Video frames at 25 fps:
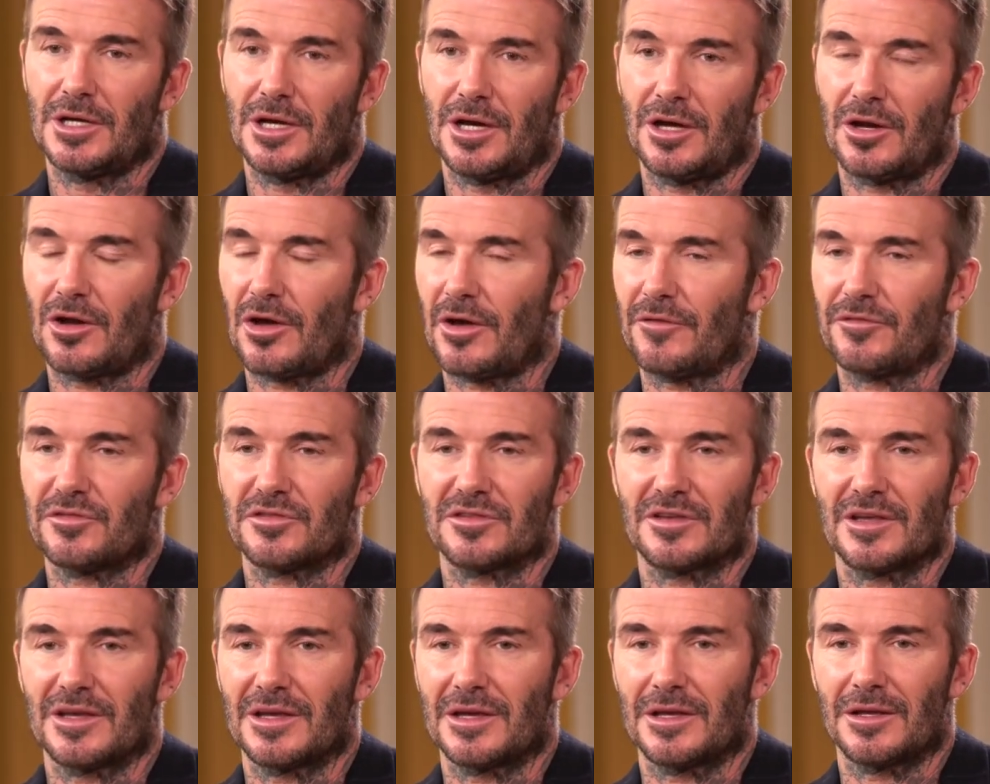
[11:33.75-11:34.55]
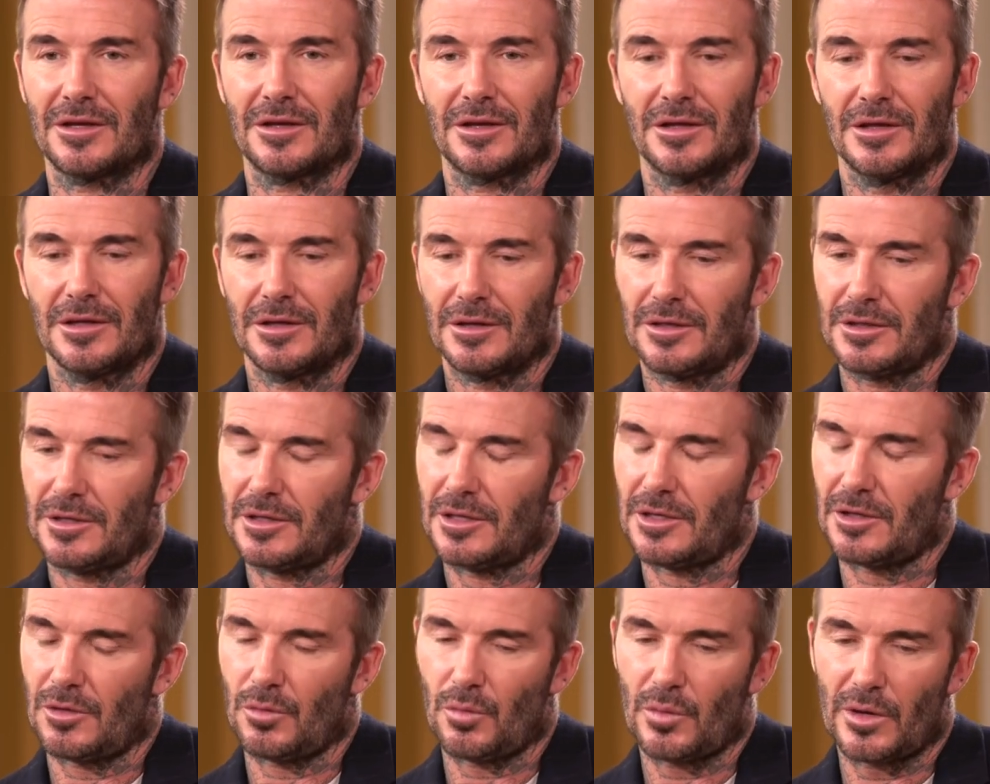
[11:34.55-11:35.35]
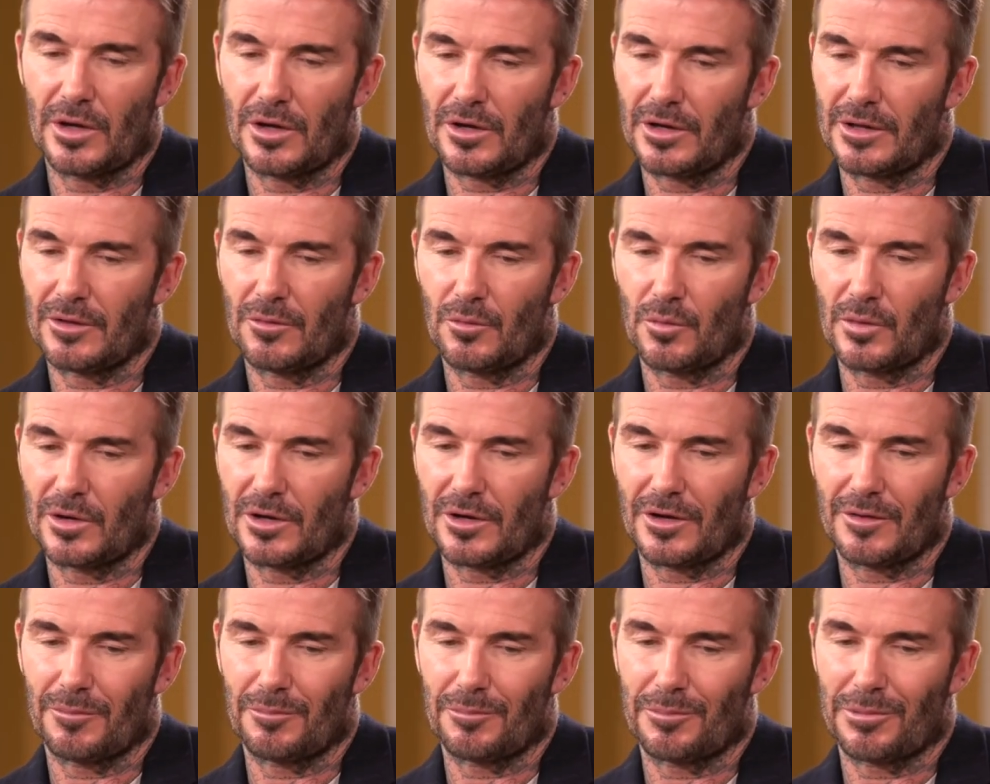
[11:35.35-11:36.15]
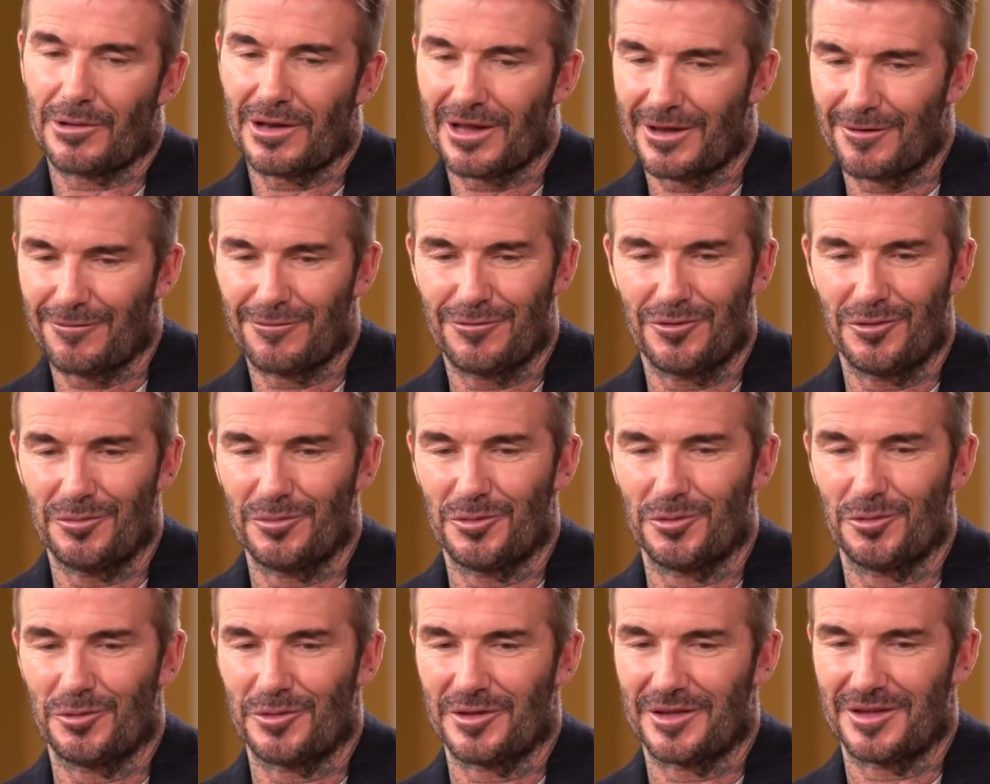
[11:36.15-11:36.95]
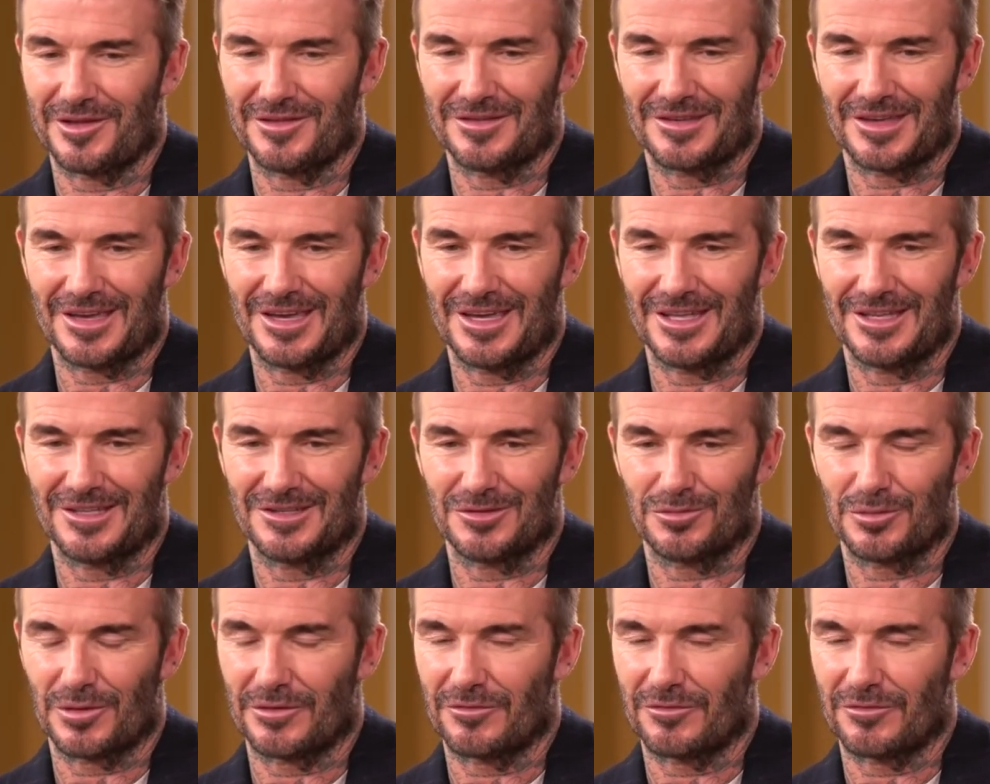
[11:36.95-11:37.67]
And I've seen, you know, when I play football with these kids,